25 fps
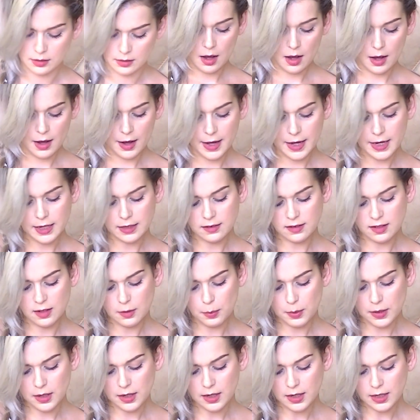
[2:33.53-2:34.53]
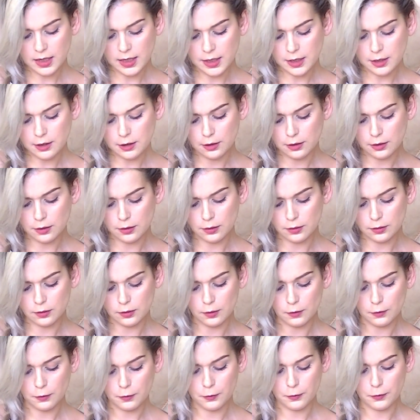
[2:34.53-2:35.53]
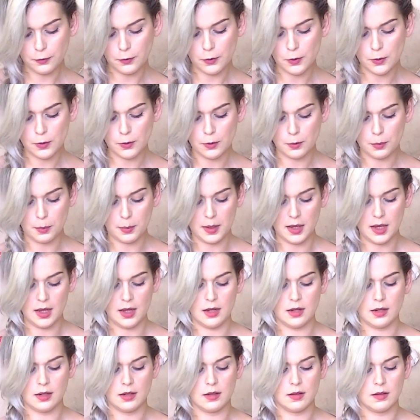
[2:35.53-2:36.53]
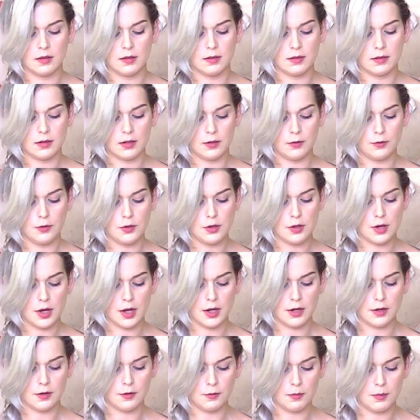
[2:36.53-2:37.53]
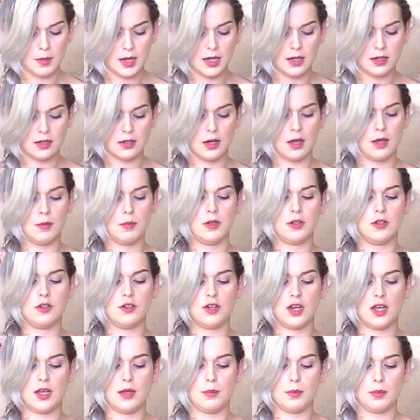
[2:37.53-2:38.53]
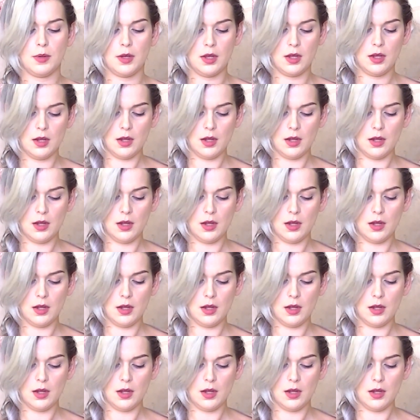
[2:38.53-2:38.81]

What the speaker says: I typically use 4 pins if you kind of make a diamond shape.